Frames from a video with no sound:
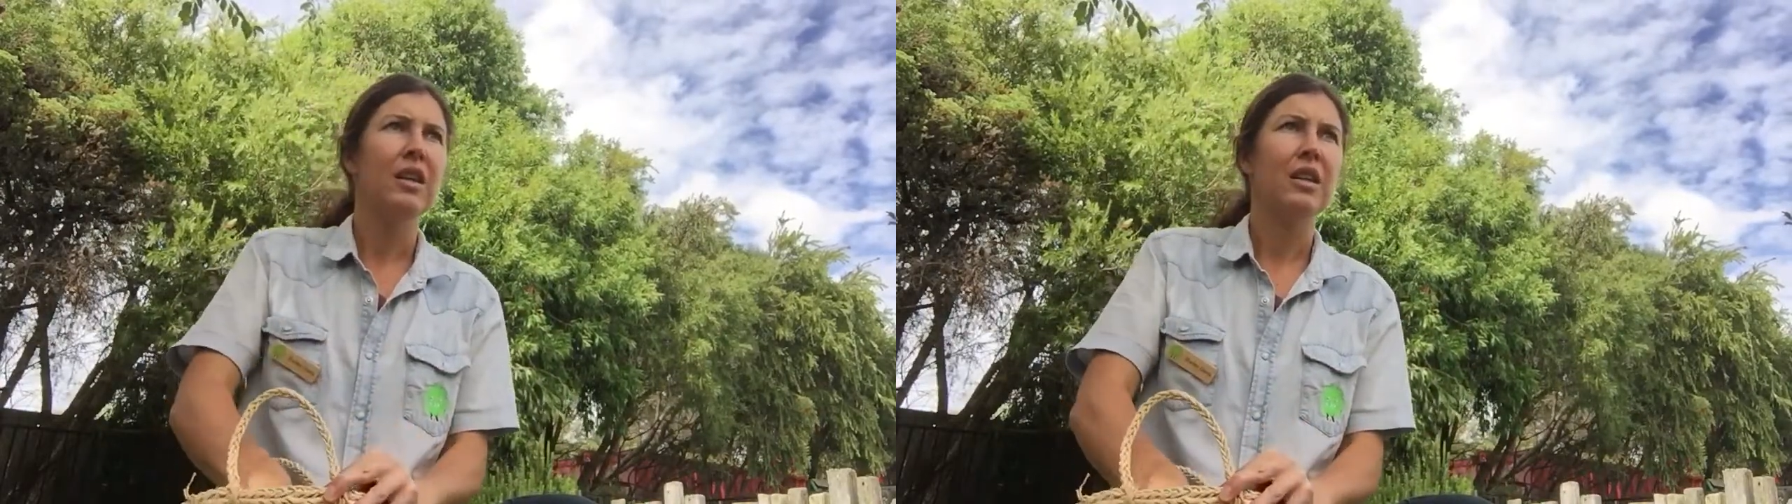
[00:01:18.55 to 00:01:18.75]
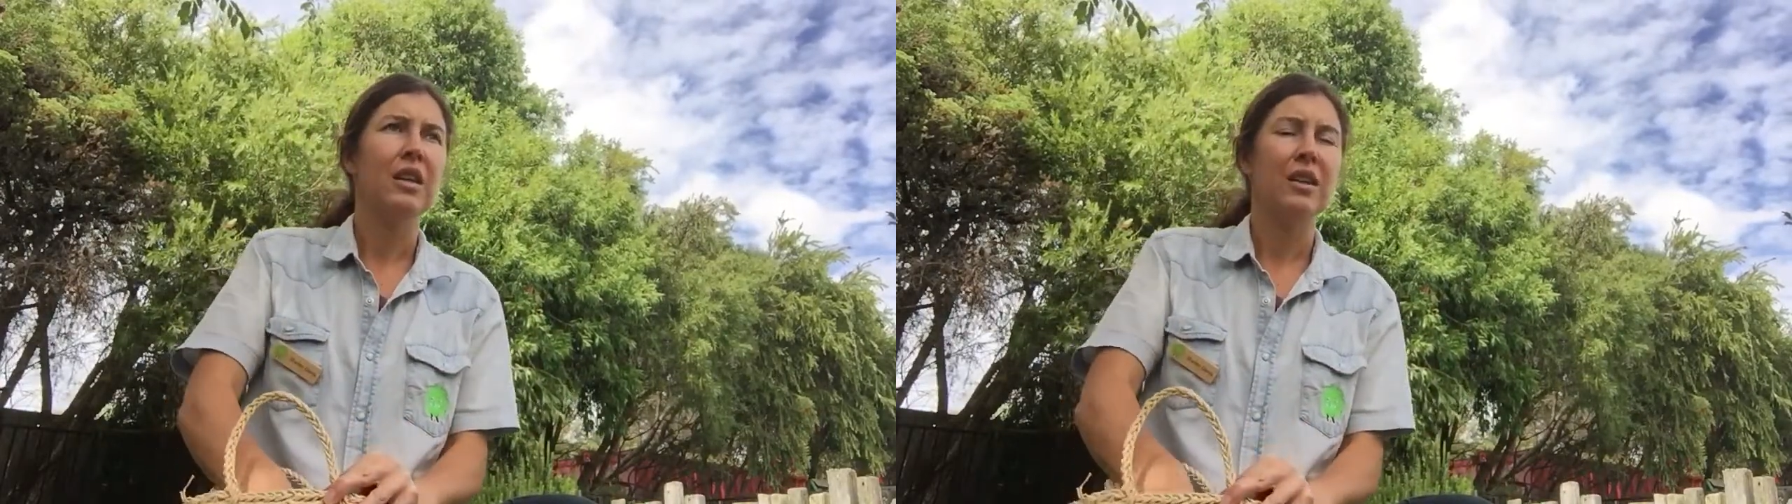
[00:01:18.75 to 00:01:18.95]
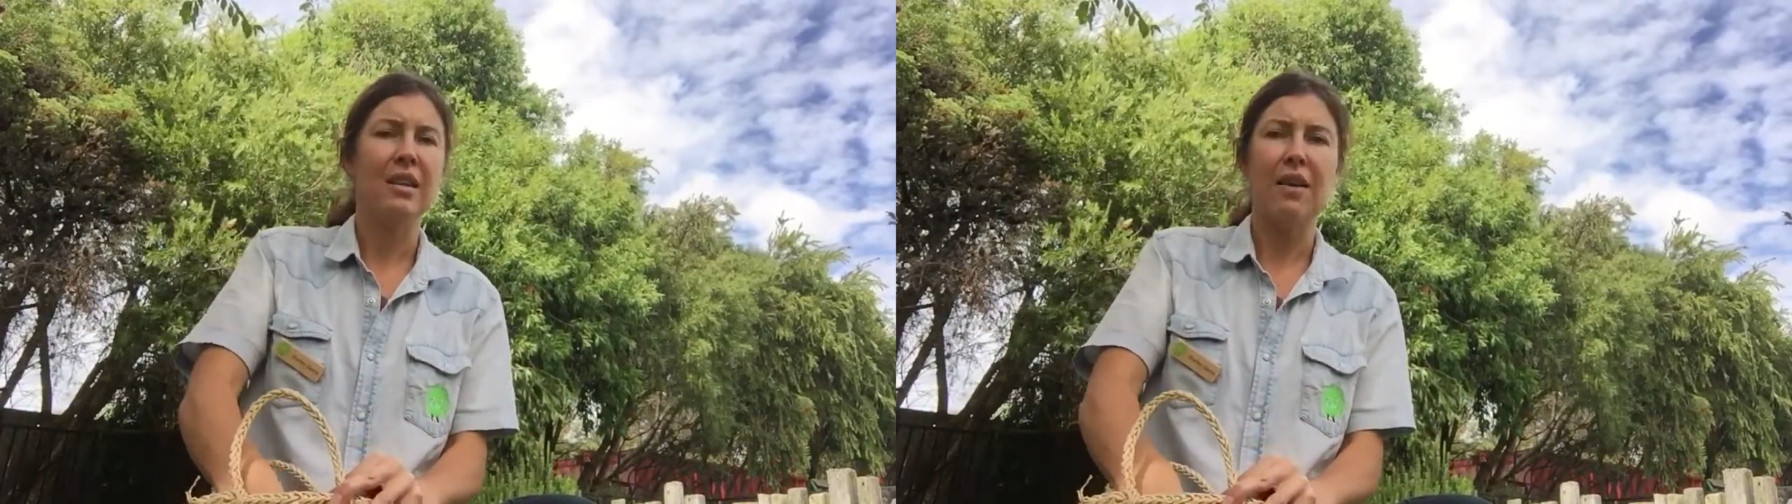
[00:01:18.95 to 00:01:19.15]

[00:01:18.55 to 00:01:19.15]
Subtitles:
Let's